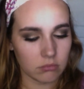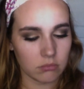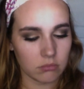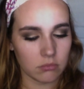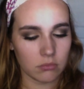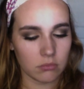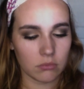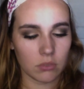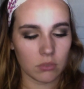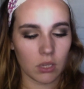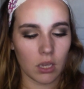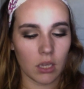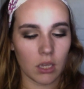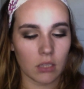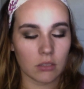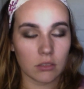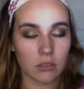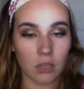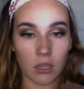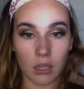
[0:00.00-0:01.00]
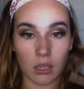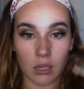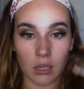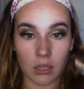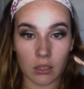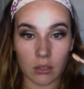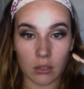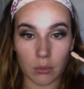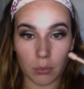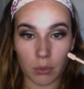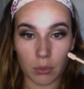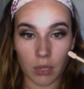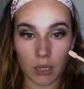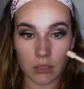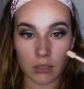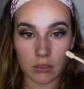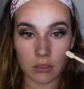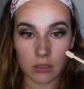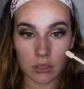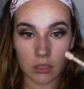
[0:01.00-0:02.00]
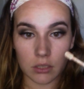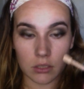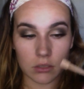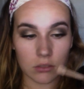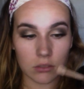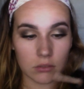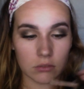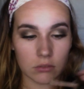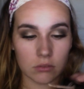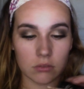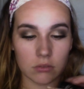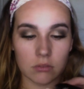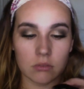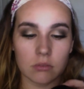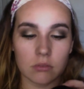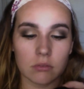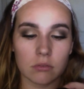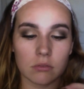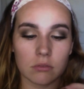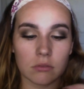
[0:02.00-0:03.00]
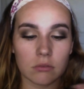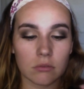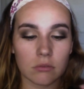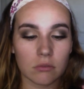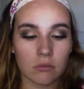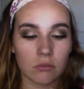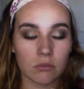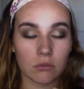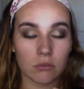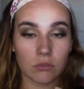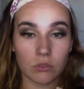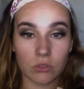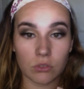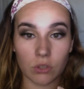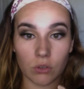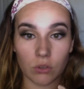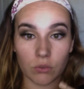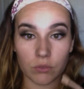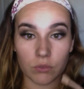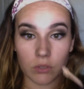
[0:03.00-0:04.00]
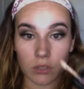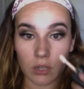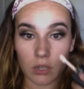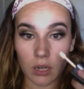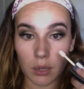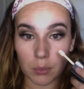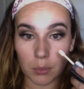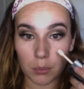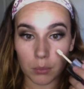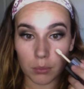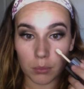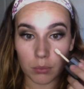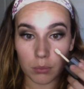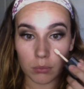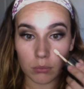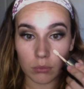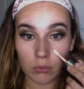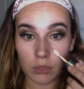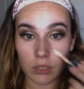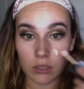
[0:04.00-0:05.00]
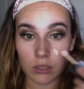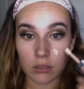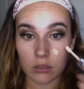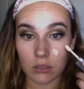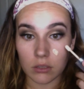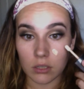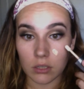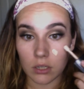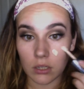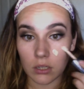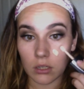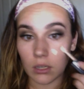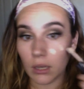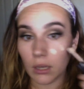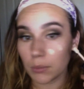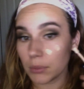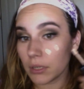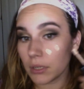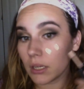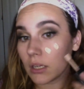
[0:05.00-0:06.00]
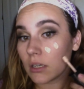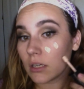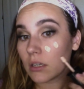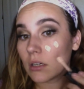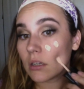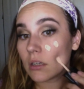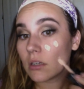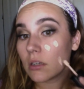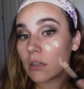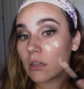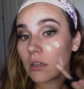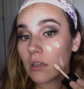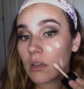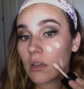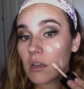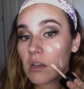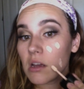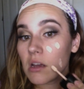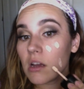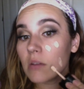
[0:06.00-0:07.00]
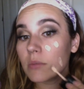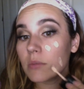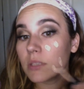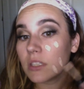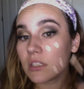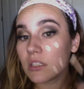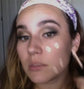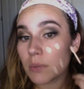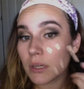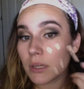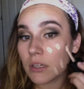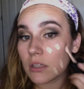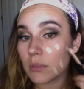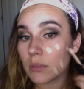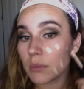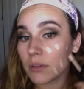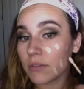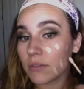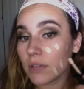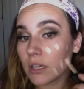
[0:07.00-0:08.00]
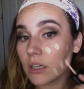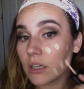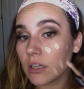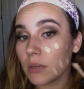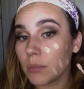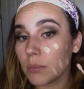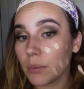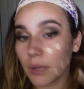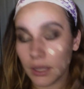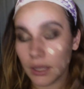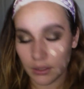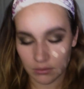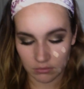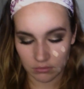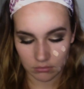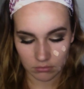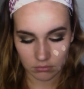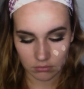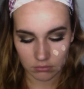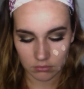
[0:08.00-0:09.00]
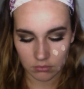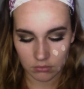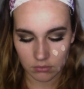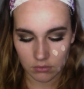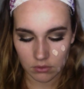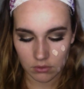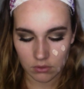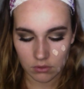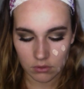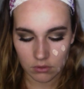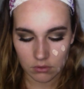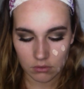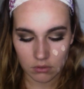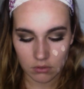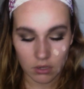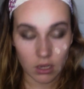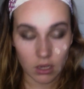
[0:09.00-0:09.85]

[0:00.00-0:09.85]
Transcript: Okay, it's got like a little plastic Dover weird looking applicator. I mean, it's better than my finger, but I've